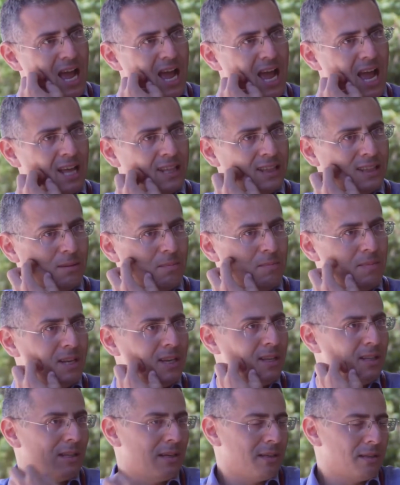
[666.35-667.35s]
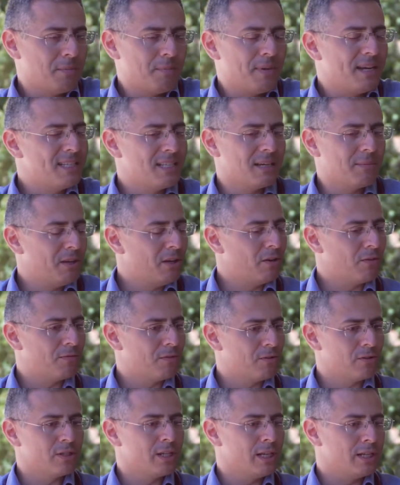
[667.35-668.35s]
And the basic meaning of
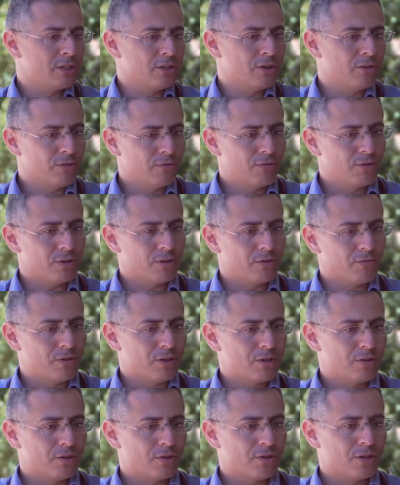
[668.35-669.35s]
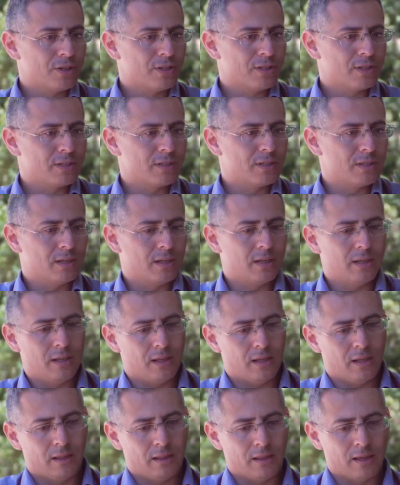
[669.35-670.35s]
translational research is
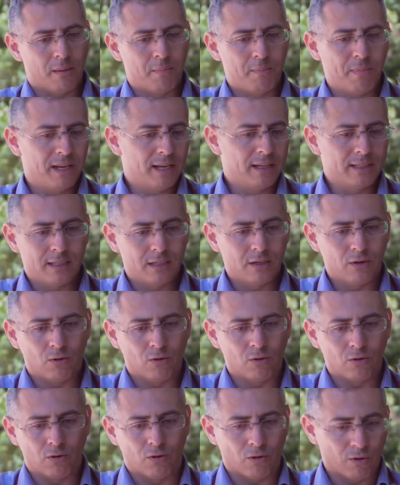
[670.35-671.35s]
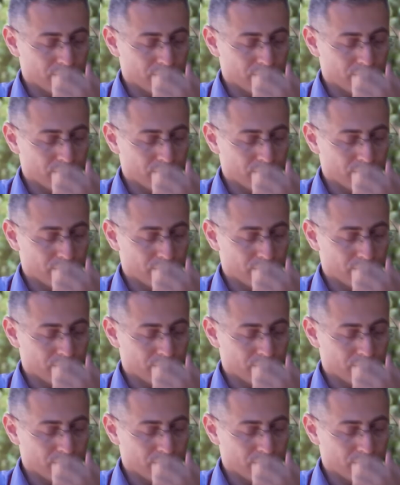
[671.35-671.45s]
the ability or